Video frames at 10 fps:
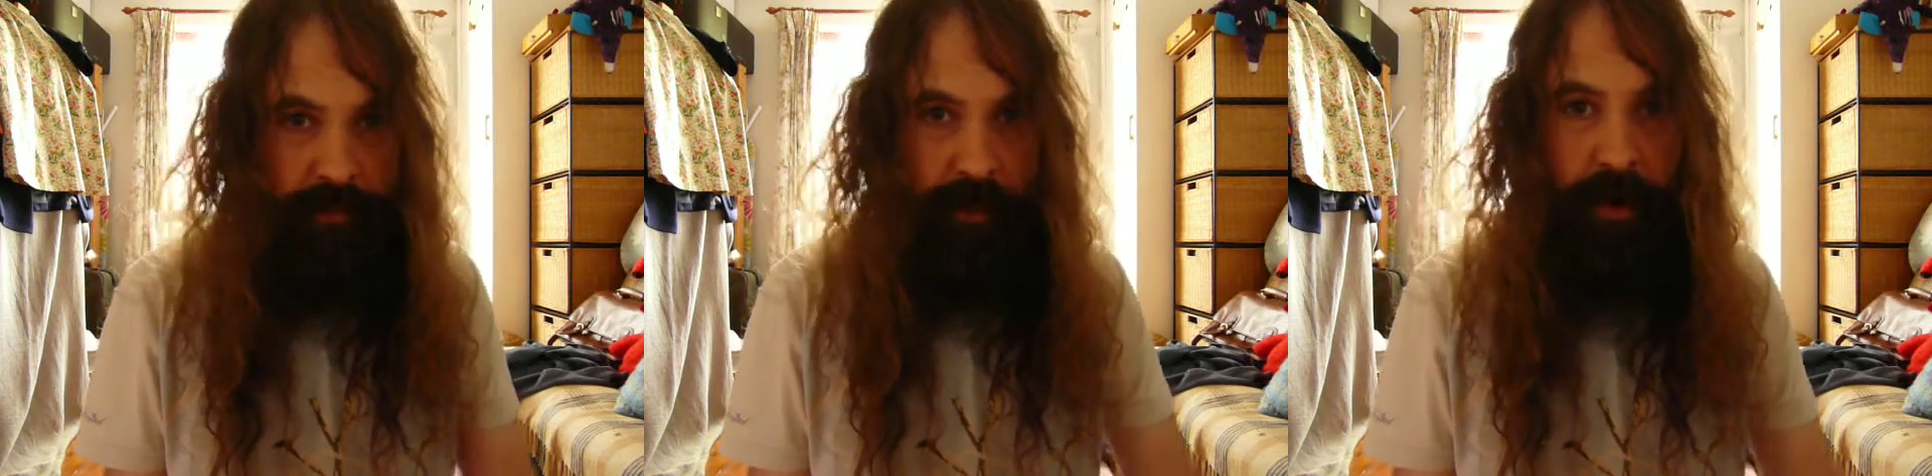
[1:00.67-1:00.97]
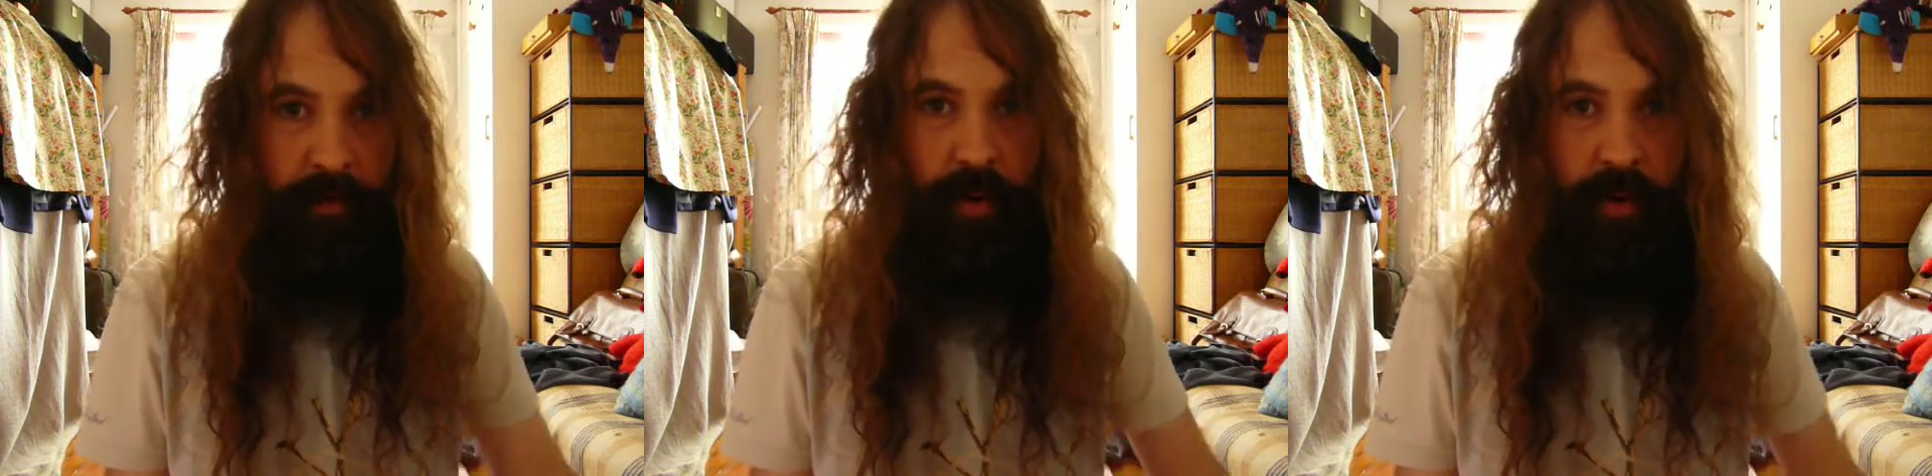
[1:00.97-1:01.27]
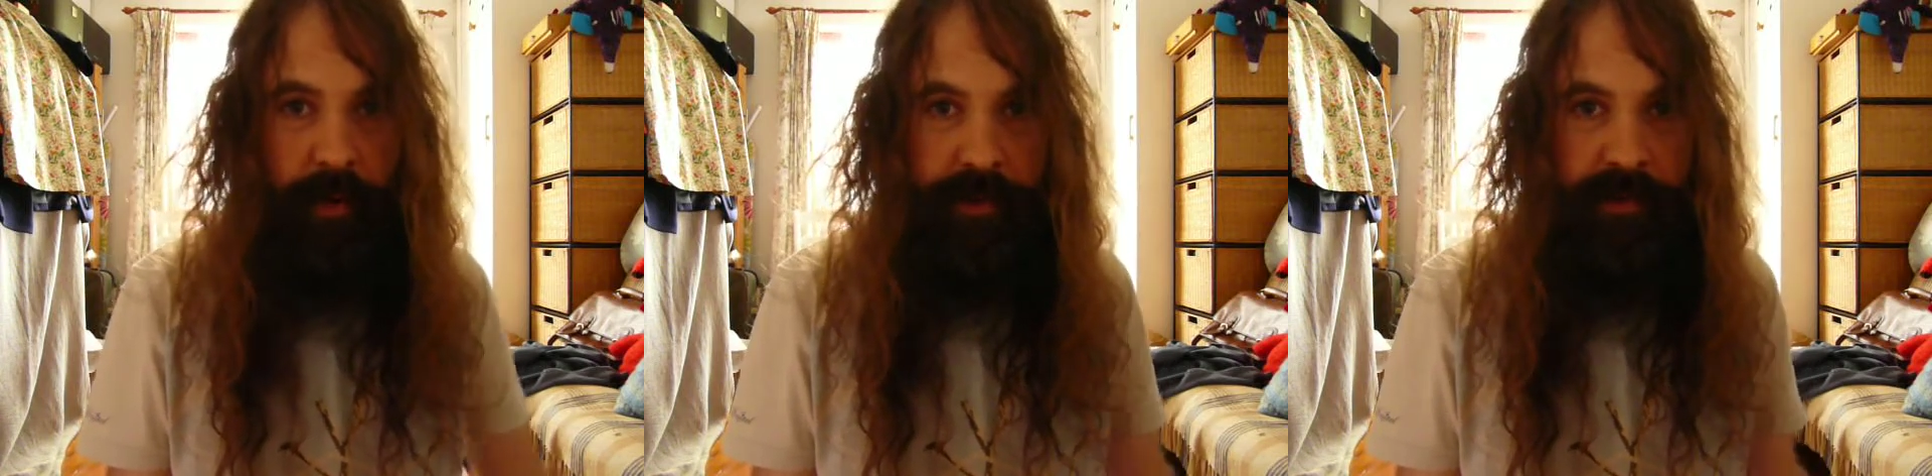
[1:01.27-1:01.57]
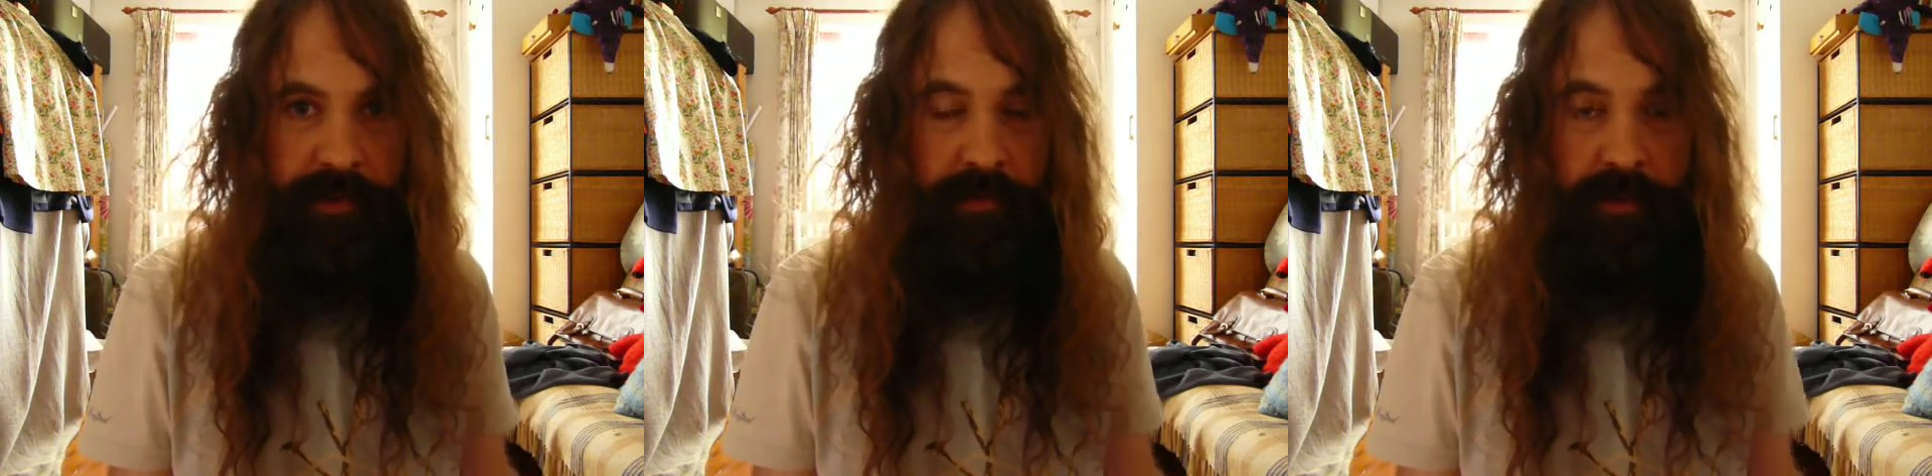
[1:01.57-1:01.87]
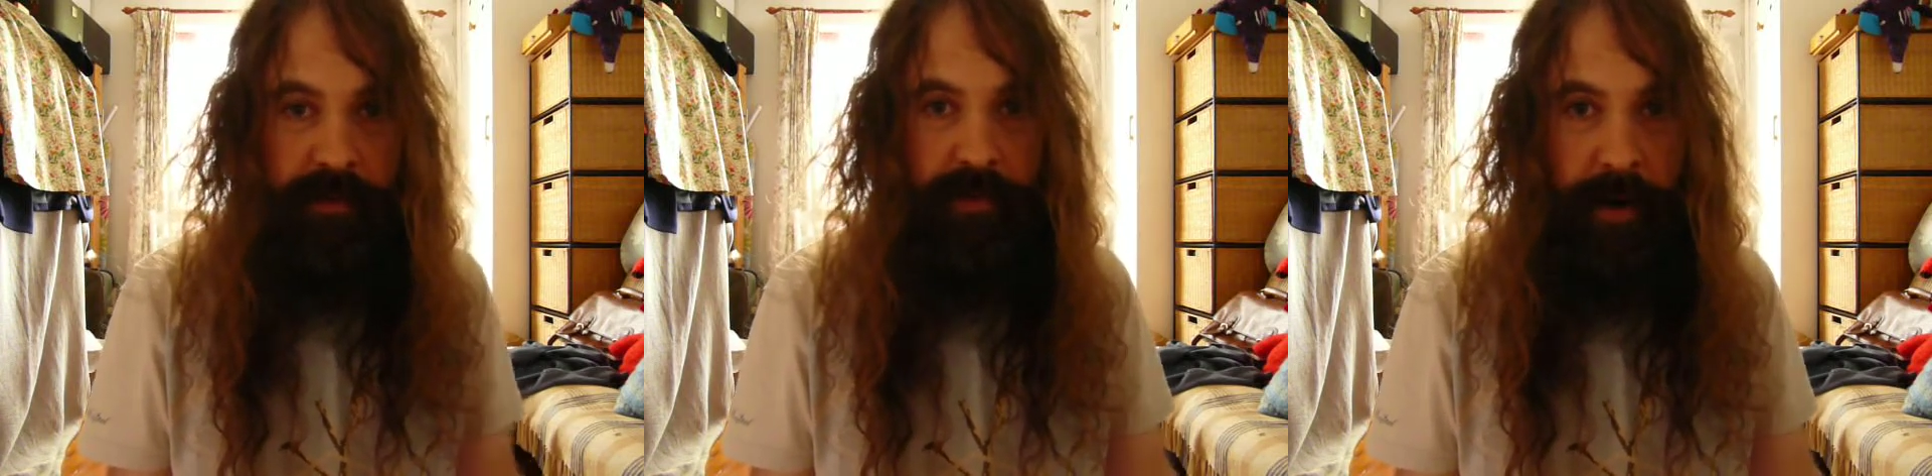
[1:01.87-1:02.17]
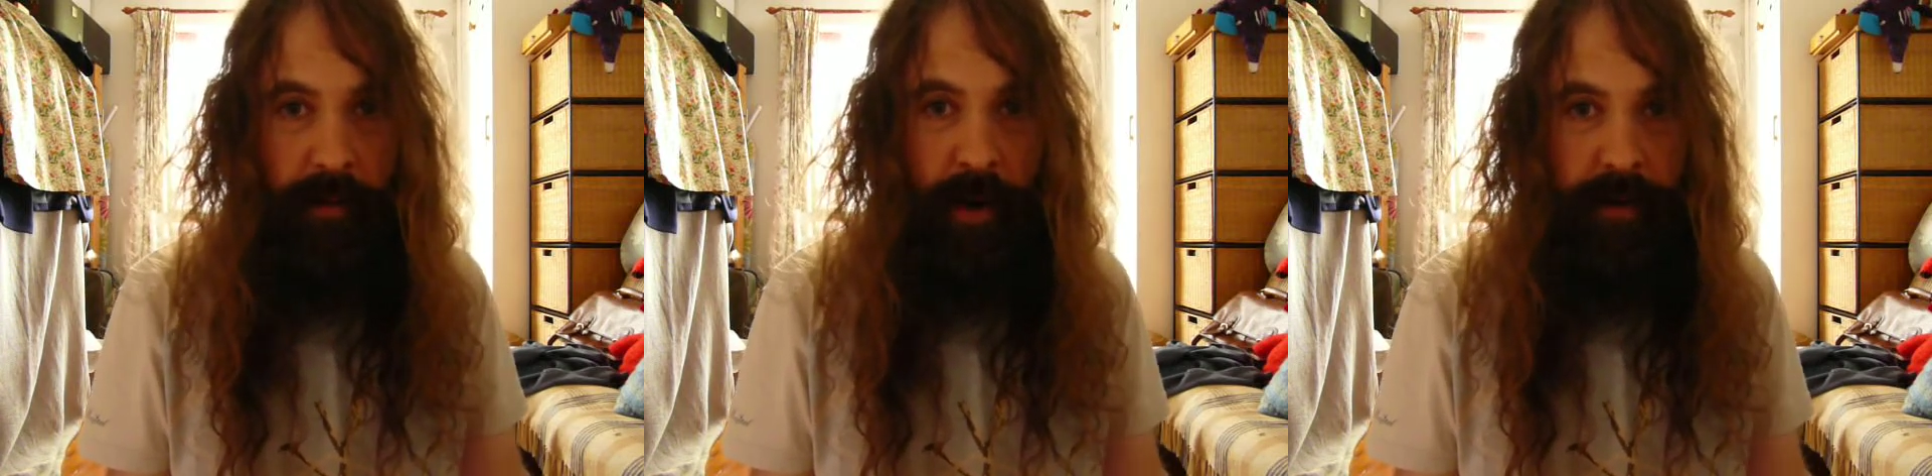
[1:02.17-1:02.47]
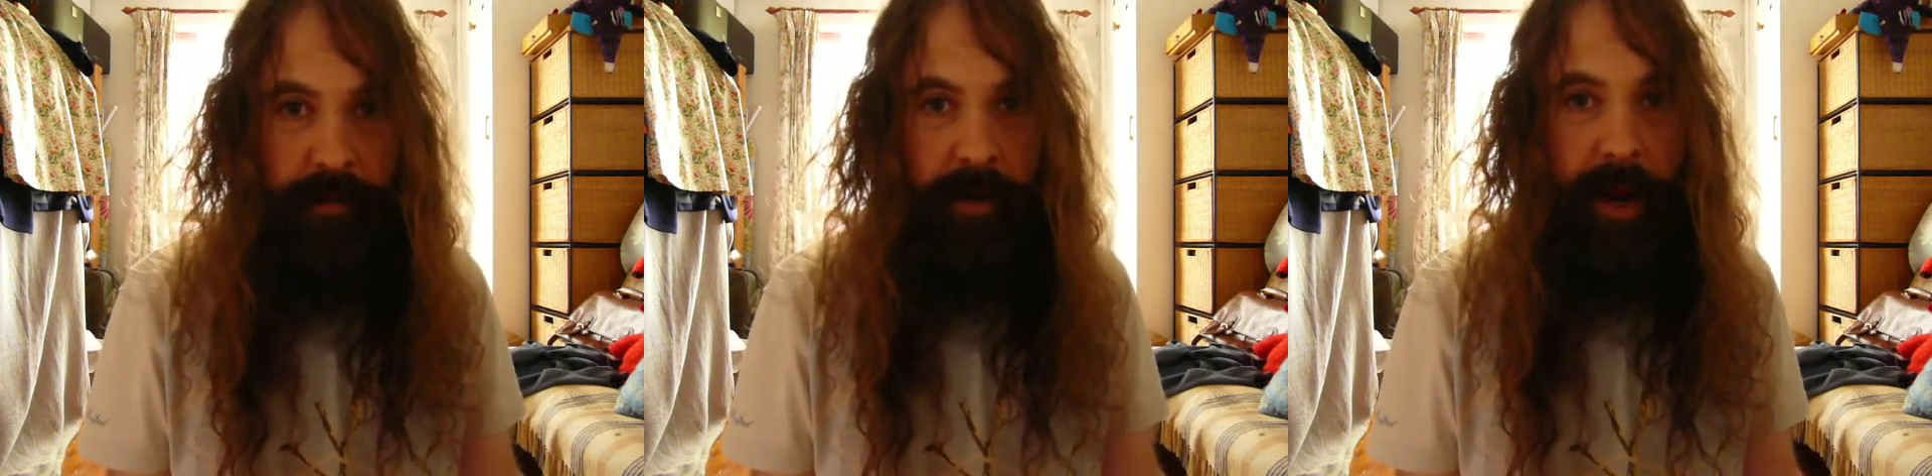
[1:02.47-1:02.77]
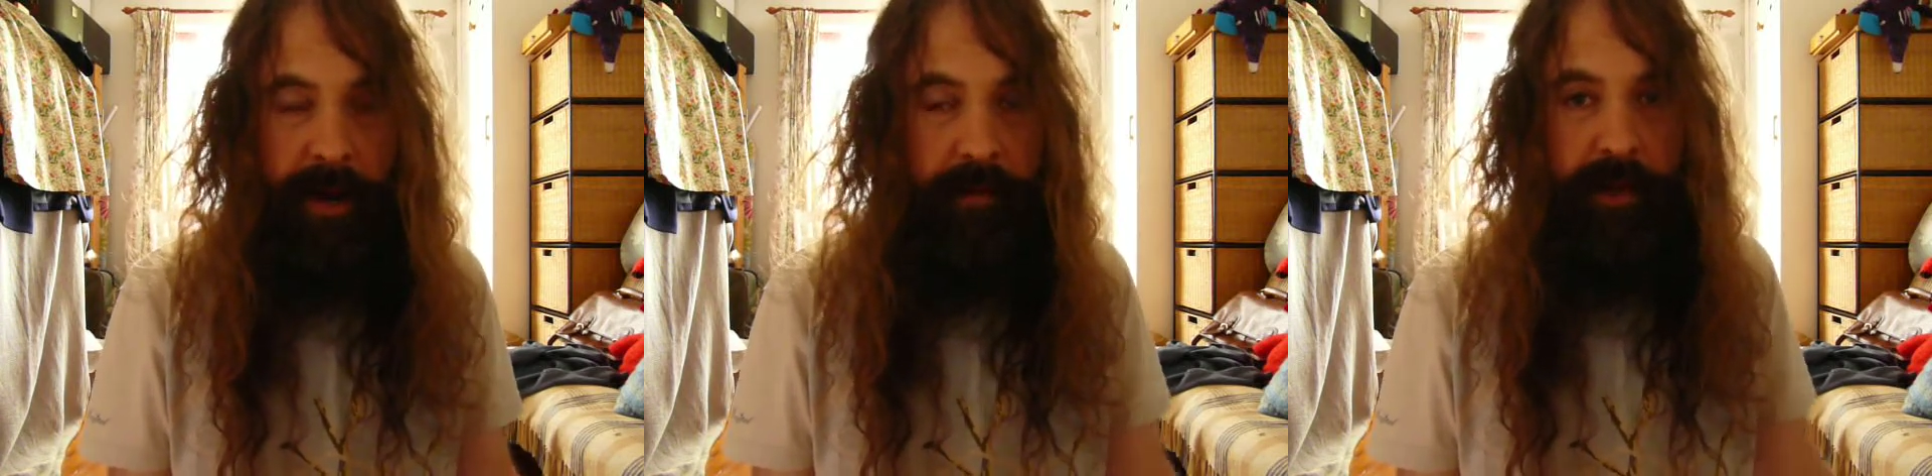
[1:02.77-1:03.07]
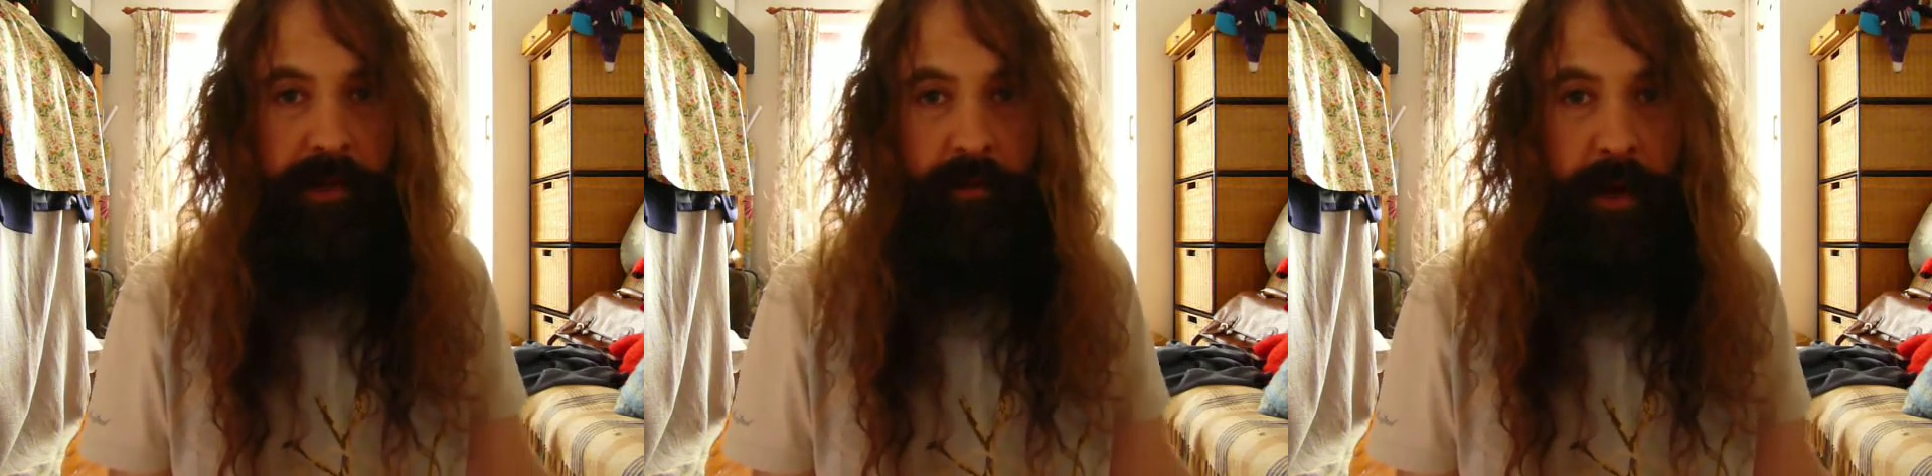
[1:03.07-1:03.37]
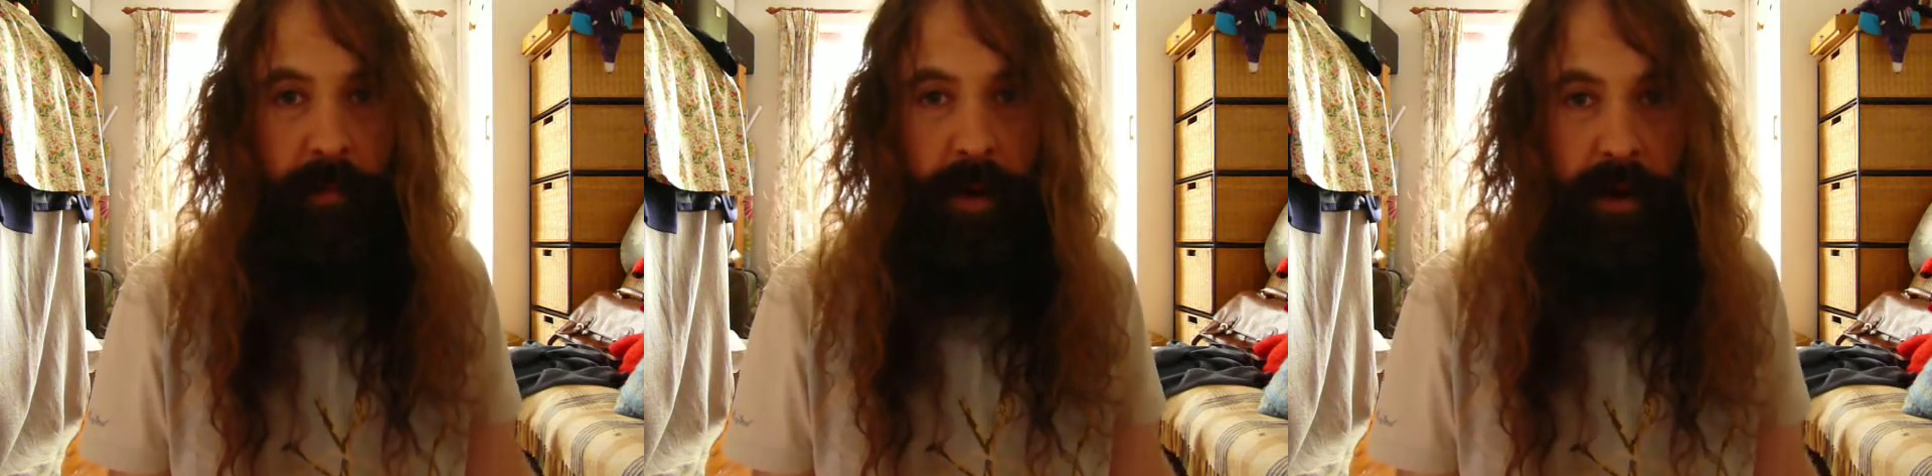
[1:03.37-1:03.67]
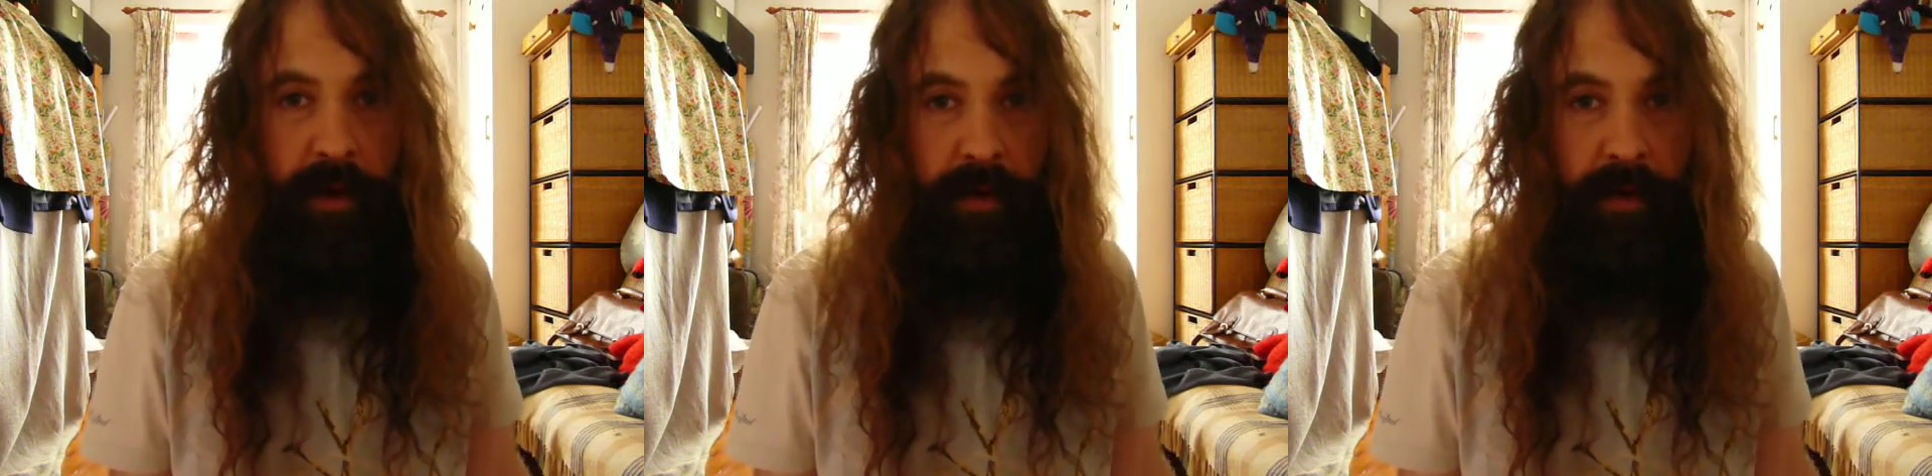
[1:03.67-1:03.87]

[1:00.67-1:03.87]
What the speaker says: there are more questions, you can do round one. Anyone can do round one.